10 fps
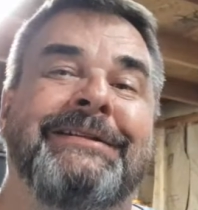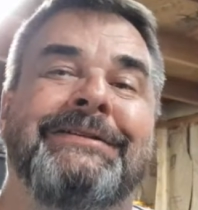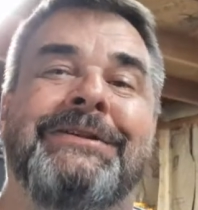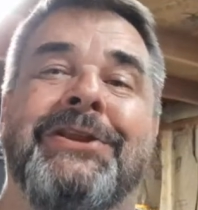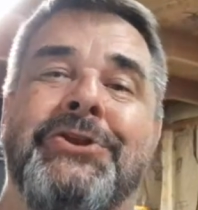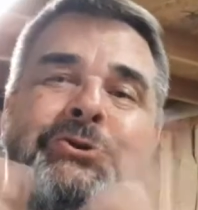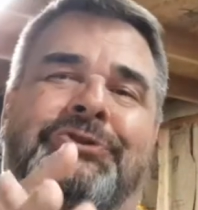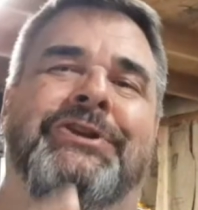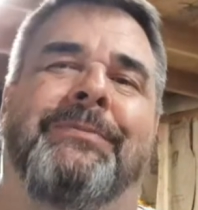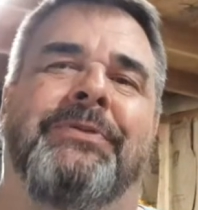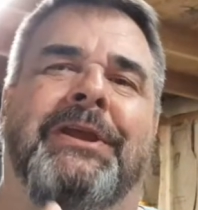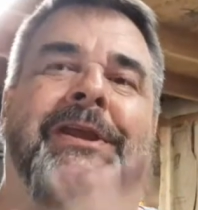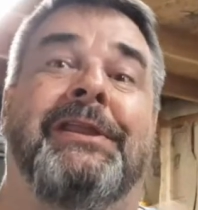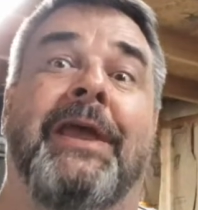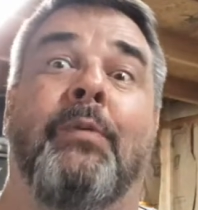to do
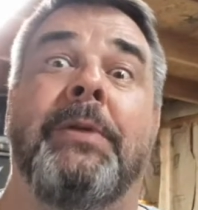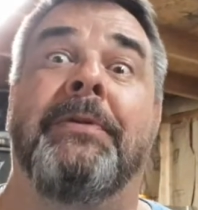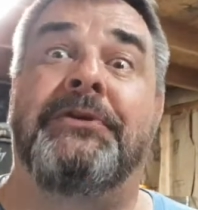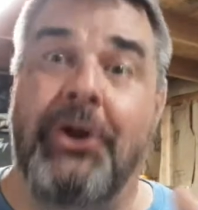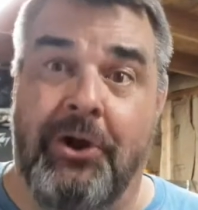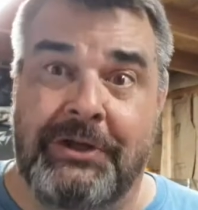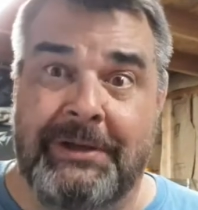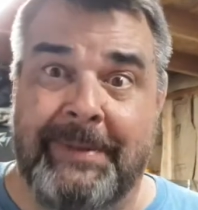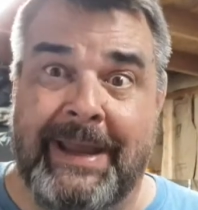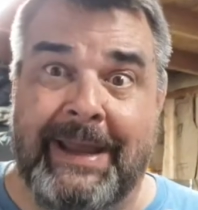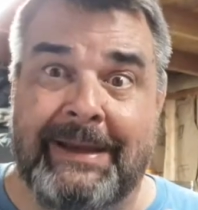something that we've been talking about.